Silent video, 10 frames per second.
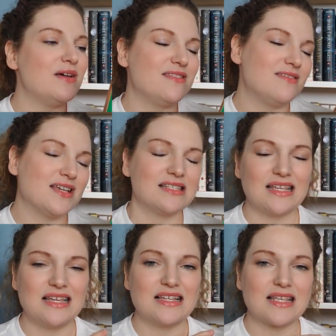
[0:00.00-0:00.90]
This
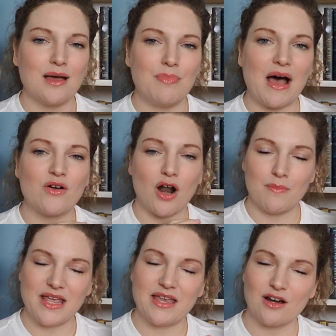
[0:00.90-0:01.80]
is about our
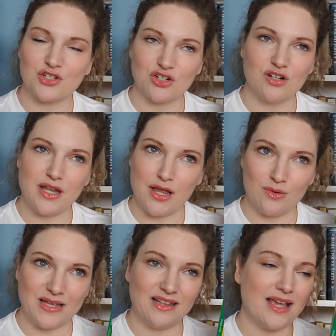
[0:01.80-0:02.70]
main character,
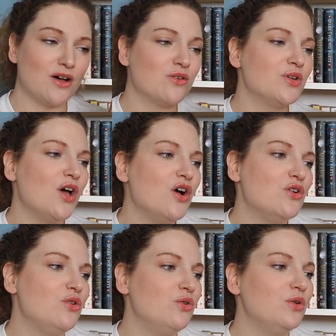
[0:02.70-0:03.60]
Naomi Leon,
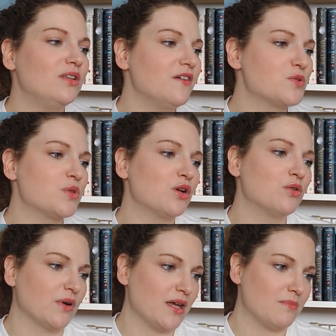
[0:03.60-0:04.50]
who lives with her
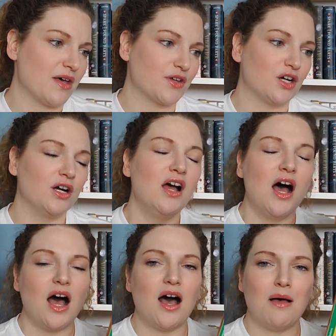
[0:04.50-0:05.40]
grandmother
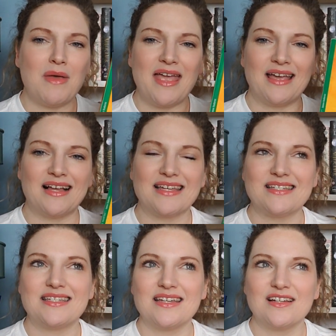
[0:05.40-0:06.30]

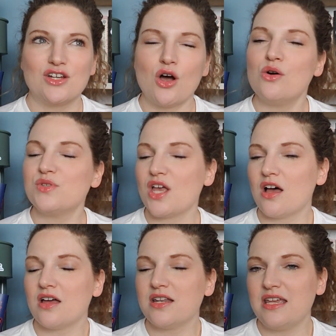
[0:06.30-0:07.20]
and goes
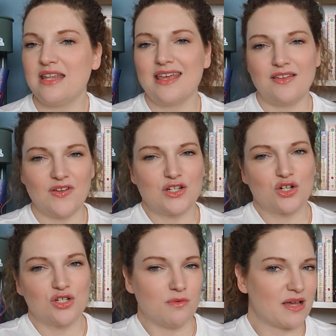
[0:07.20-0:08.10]
on an
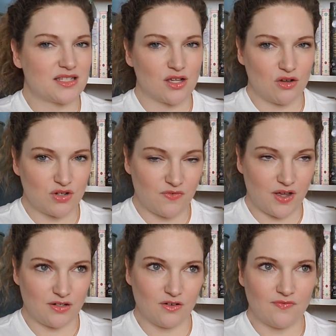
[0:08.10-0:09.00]
adventure to Mexico to
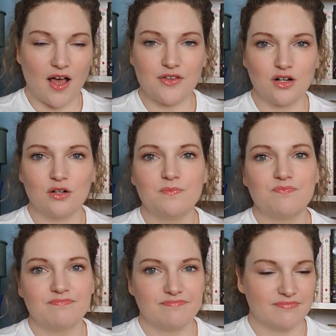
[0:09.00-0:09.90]
find her father.
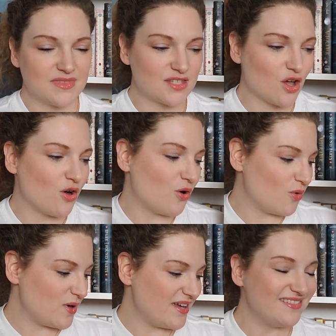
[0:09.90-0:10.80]

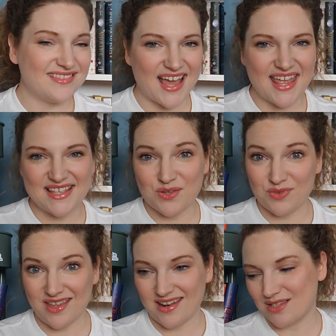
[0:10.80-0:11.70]
So that is
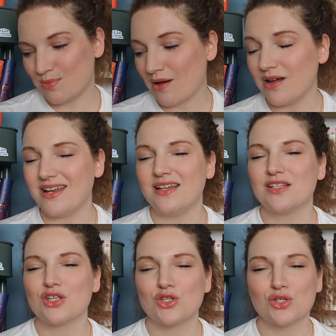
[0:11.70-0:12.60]
what that is about, and it
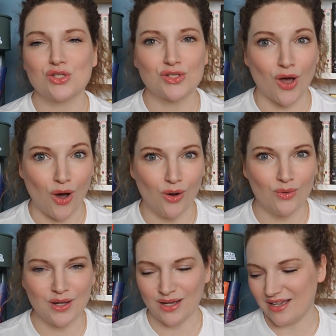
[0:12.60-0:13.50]
is
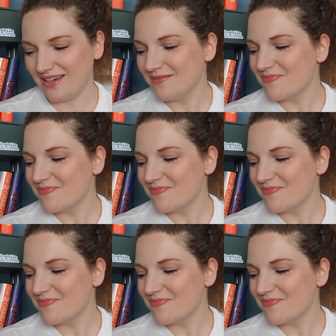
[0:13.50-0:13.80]
so good.